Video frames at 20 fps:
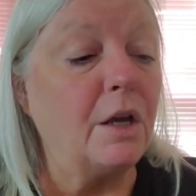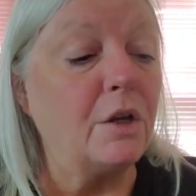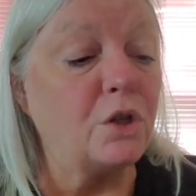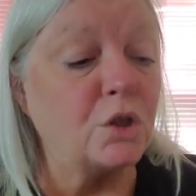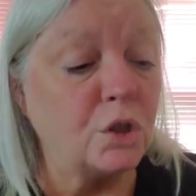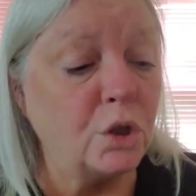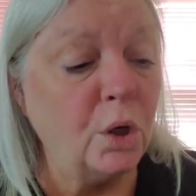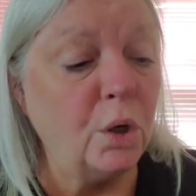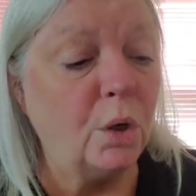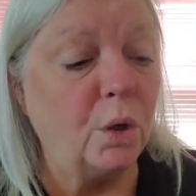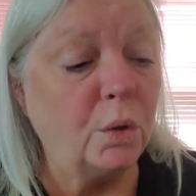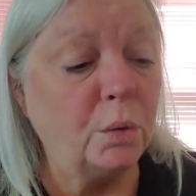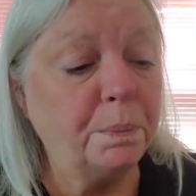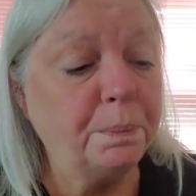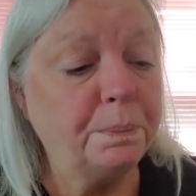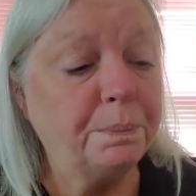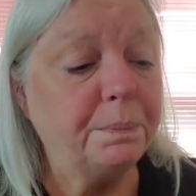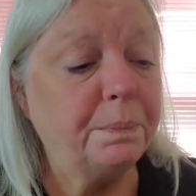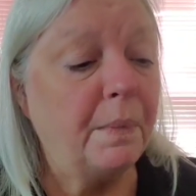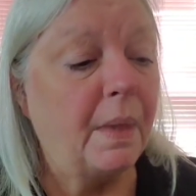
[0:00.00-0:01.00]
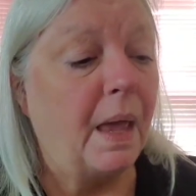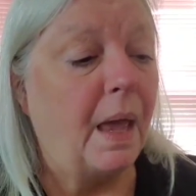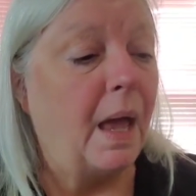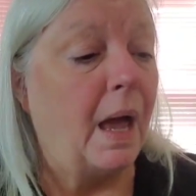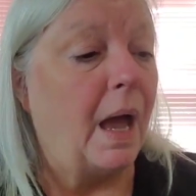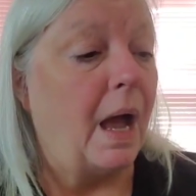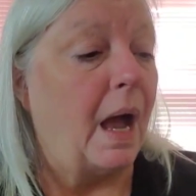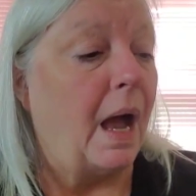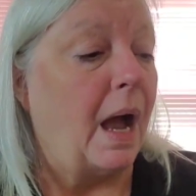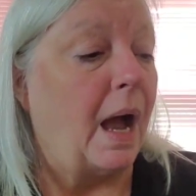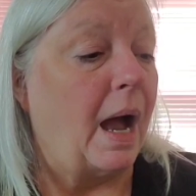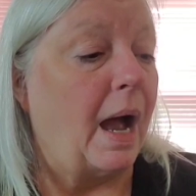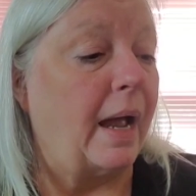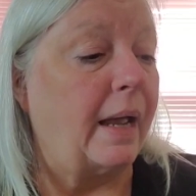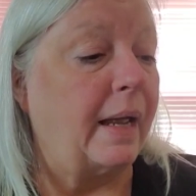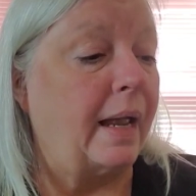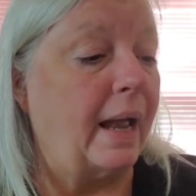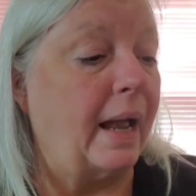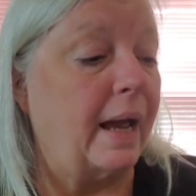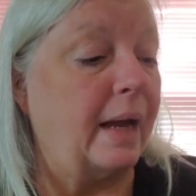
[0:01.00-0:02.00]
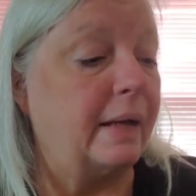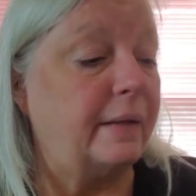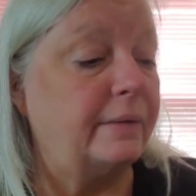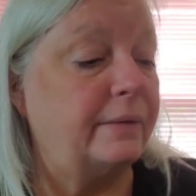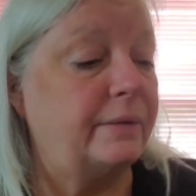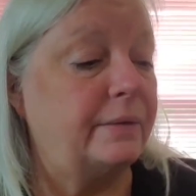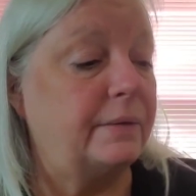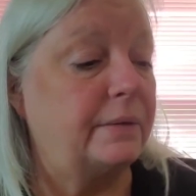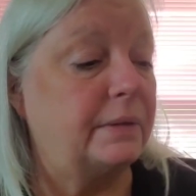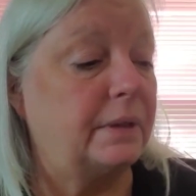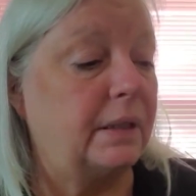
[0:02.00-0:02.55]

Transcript: So I have,